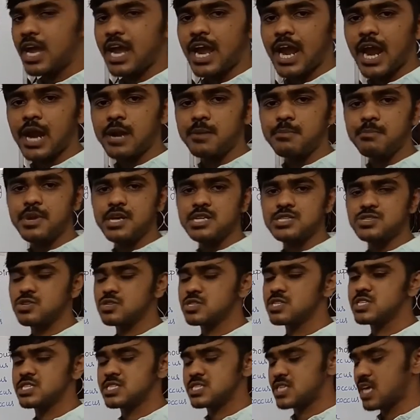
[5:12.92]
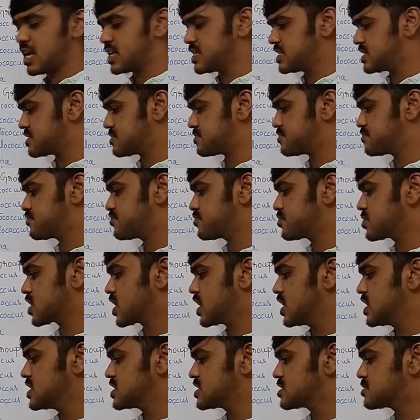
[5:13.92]
And based on the size,
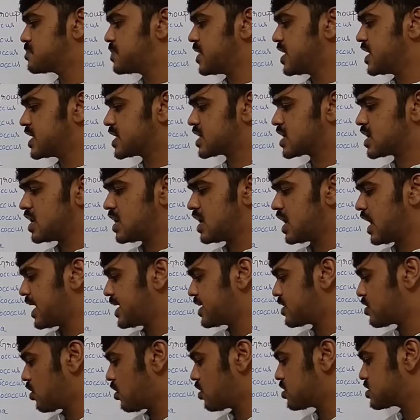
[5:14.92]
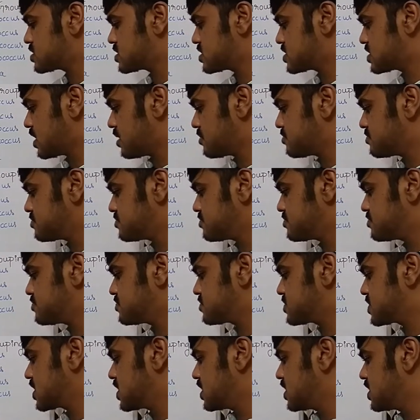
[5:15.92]
spherical and rod,
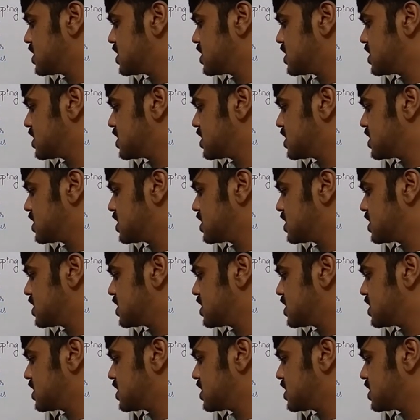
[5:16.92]
some